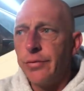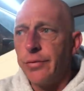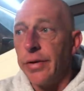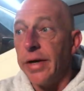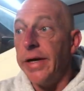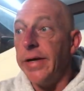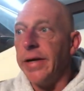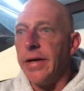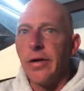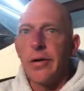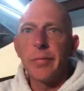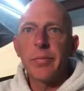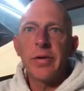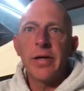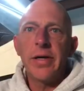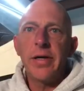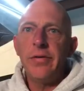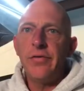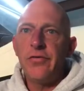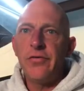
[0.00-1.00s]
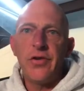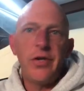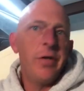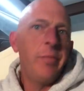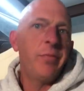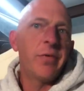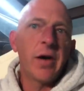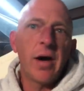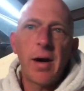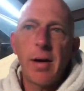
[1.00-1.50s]
great airplane,
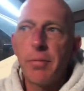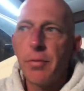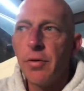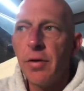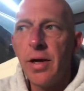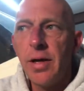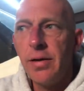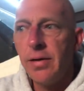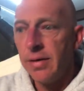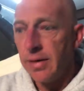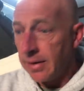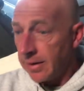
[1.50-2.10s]
cheap to operate,